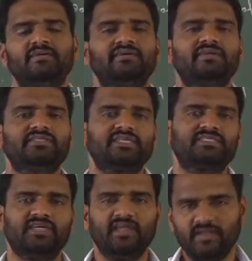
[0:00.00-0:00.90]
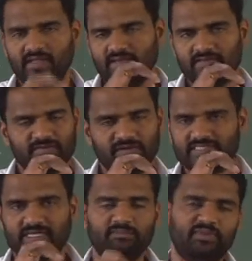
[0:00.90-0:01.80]
discussion. So
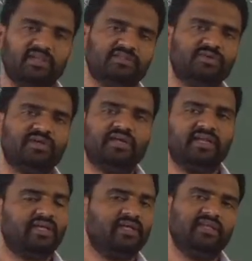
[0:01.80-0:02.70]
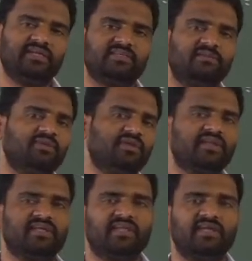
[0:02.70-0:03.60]
example, so you can take any example you
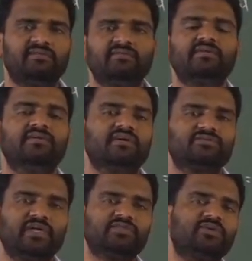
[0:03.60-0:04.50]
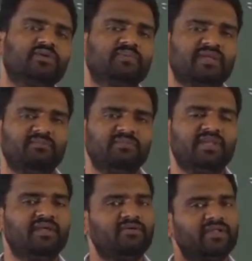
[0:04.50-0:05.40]
can create. So isotopic number
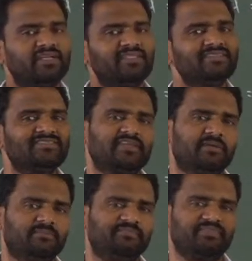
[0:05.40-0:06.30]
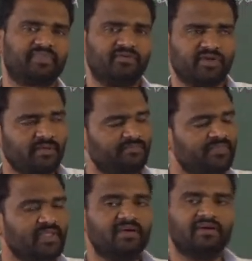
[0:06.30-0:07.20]
you have to get the same. Okay,
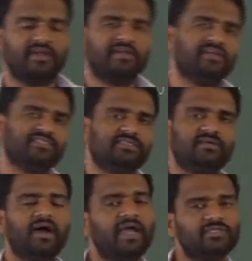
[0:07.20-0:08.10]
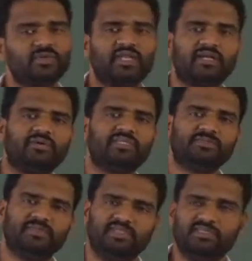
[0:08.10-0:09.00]
right. Next, isoelectronic
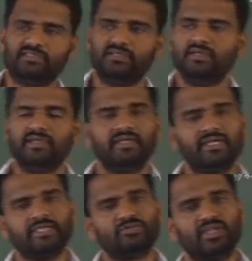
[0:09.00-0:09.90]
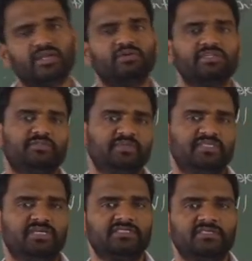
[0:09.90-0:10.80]
species. Here isoelectronic
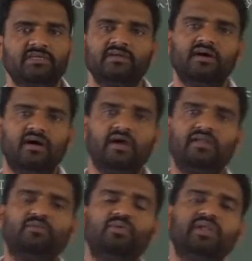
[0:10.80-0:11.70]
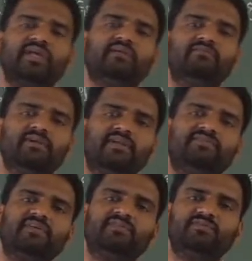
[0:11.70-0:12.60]
species are only
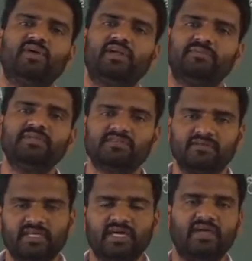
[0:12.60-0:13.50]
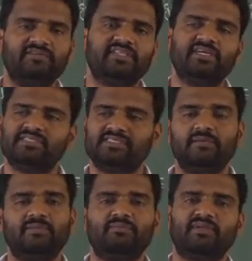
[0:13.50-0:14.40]
differ with what means they are having the
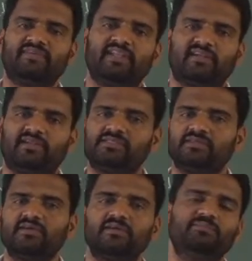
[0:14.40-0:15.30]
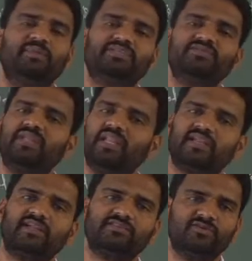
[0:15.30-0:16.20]
same number of electrons. Based on
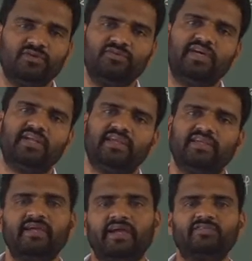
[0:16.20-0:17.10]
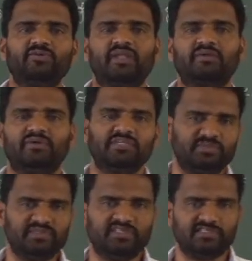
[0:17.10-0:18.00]
electrons only we are taking isoelectronic
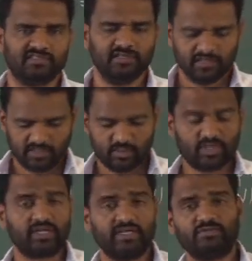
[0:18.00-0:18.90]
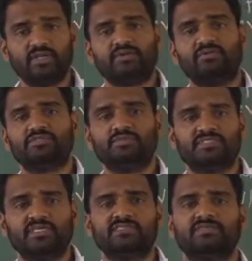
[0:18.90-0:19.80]
species. What are isoelectronic
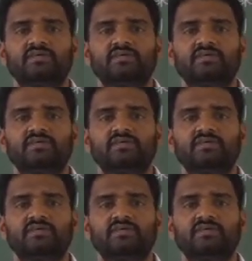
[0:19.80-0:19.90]
species?